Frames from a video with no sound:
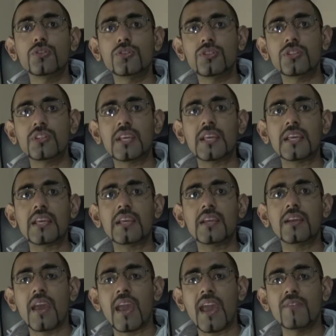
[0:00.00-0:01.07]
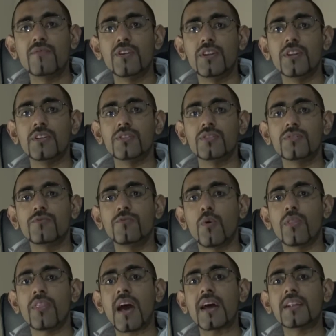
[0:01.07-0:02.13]
see evidence
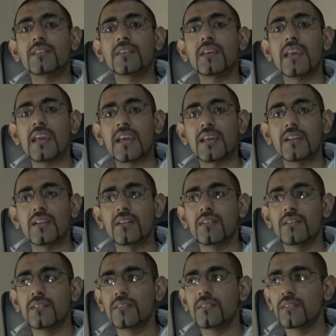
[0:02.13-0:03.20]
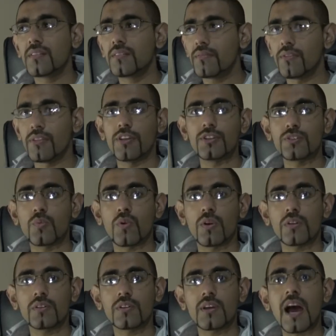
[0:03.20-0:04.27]
for that in this
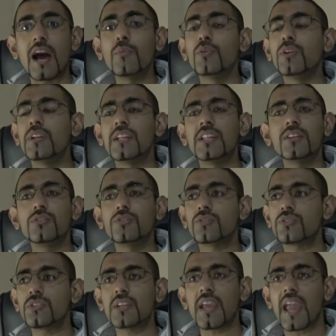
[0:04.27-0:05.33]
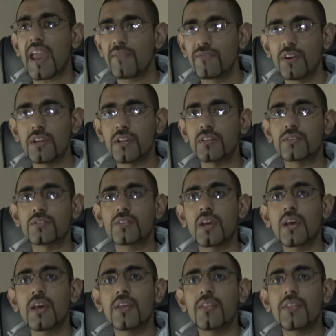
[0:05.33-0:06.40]
world. I would need to see evidence
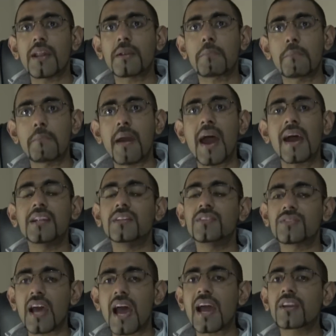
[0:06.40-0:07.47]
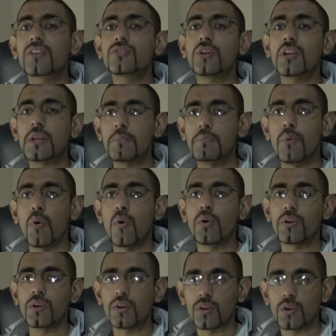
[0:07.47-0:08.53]
that man is actually
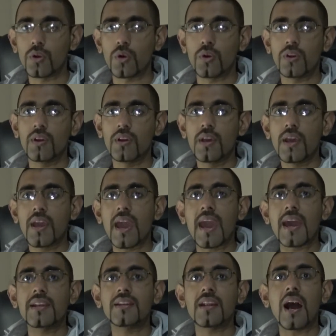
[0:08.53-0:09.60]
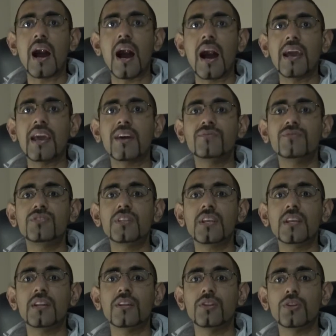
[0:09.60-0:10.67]
born good. And I have
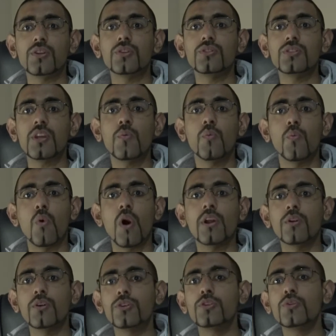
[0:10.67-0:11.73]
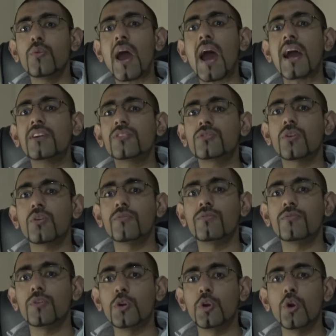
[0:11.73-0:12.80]
seen, you see, 1 or 2 acts
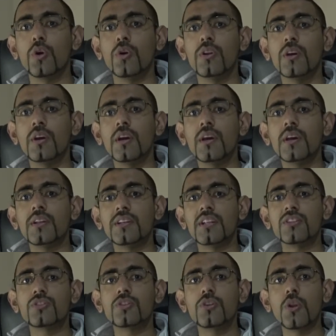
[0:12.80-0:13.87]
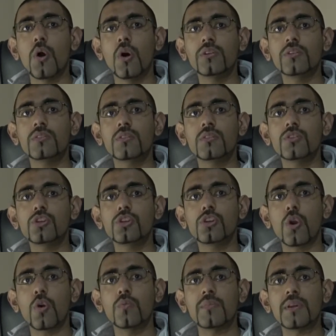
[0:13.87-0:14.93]
of good does not
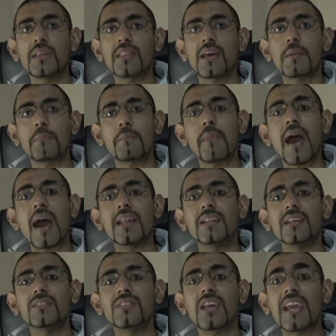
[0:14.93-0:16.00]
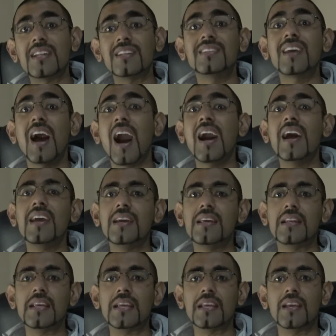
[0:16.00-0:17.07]
show me that man is
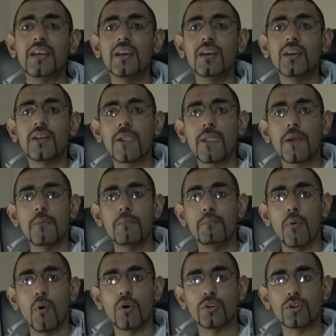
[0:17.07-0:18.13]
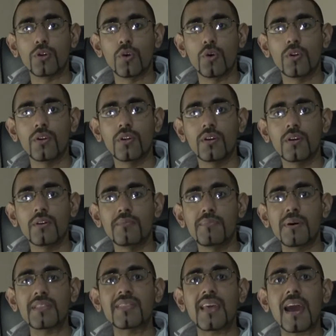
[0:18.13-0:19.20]
entirely born good,
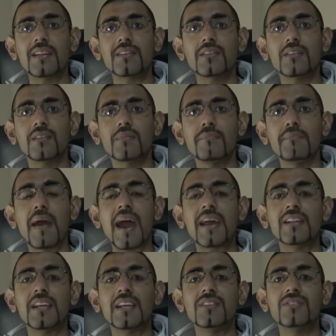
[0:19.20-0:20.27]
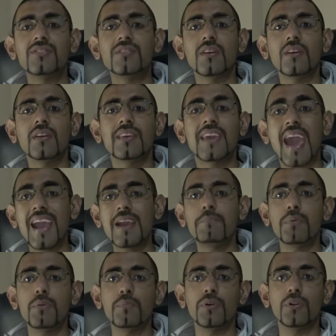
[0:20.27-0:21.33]
but that man is
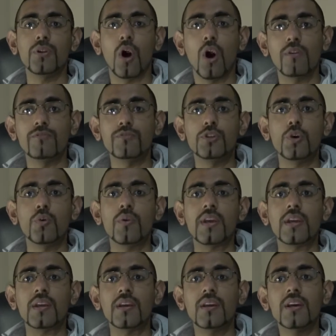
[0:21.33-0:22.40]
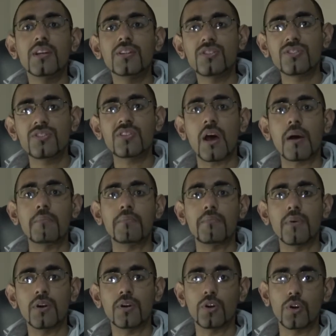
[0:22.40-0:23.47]
capable of doing
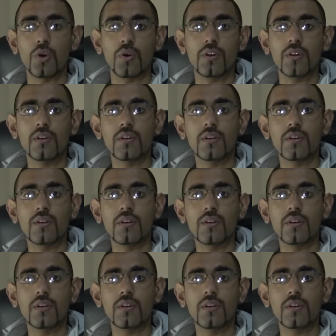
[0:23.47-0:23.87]
some good.